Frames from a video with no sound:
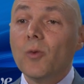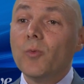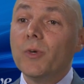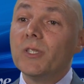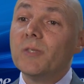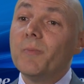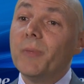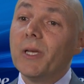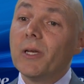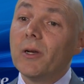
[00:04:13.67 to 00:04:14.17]

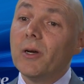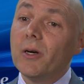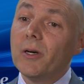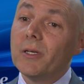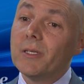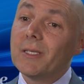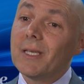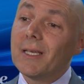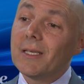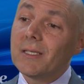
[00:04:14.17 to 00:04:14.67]
was
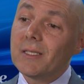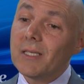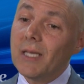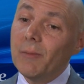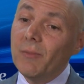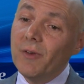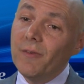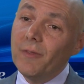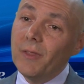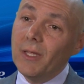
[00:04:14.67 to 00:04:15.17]
because
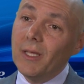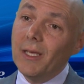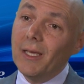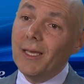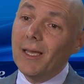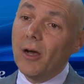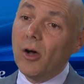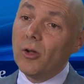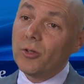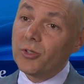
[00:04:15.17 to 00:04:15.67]
some of
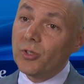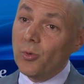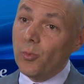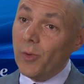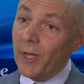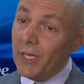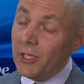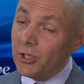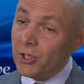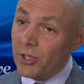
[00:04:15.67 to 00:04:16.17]
the
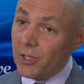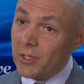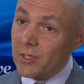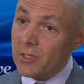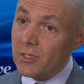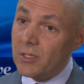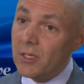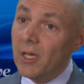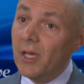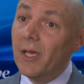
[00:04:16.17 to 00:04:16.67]

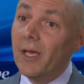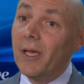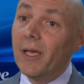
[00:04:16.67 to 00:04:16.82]
alterations